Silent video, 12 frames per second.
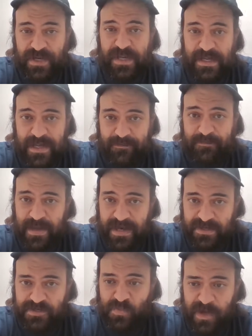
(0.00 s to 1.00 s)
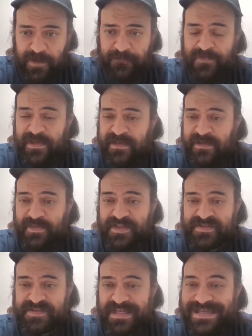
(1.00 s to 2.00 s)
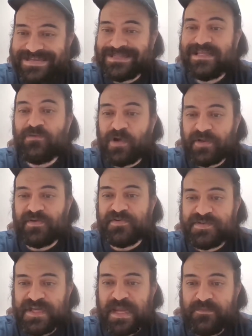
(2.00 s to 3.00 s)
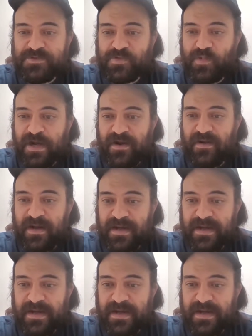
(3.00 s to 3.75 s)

A&M -1. But this is easily one of those games where